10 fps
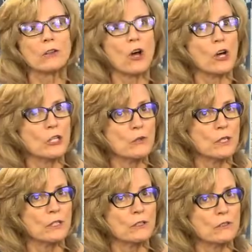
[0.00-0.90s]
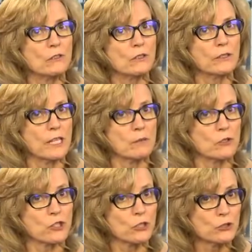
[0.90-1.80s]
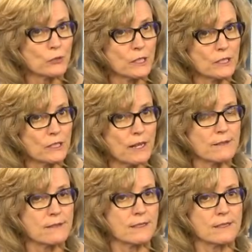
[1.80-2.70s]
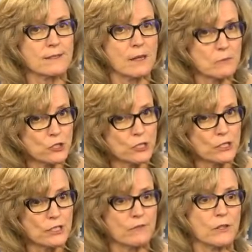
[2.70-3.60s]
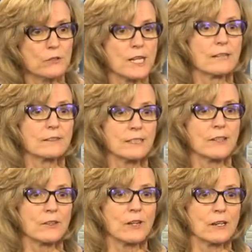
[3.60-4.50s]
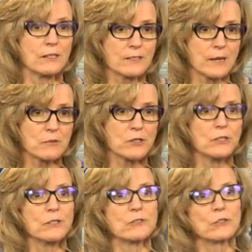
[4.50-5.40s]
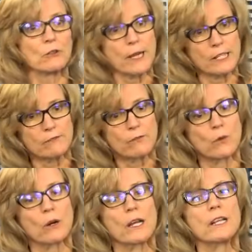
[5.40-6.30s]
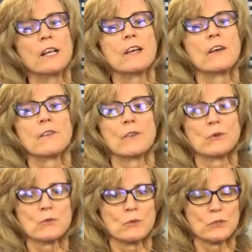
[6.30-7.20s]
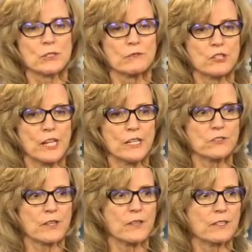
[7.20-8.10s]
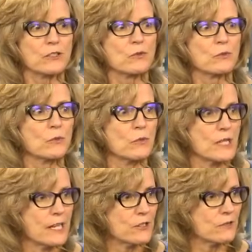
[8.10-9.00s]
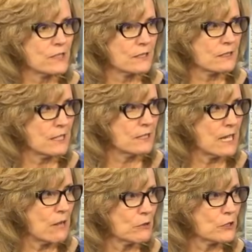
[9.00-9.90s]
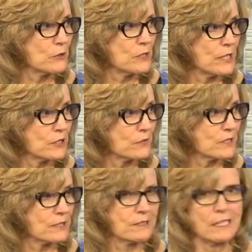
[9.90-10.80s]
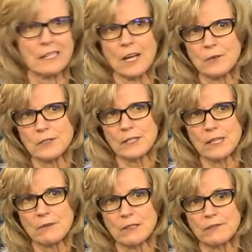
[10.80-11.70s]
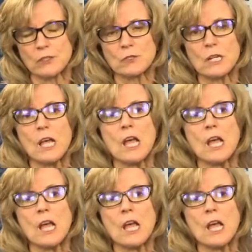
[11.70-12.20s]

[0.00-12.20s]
long you can claim your children as an exemption, even though technically they're not an exemption, there's a credit for it. Those rules have changed. I think it's through the age of 16 now or to the age of 16. I always get that one confused.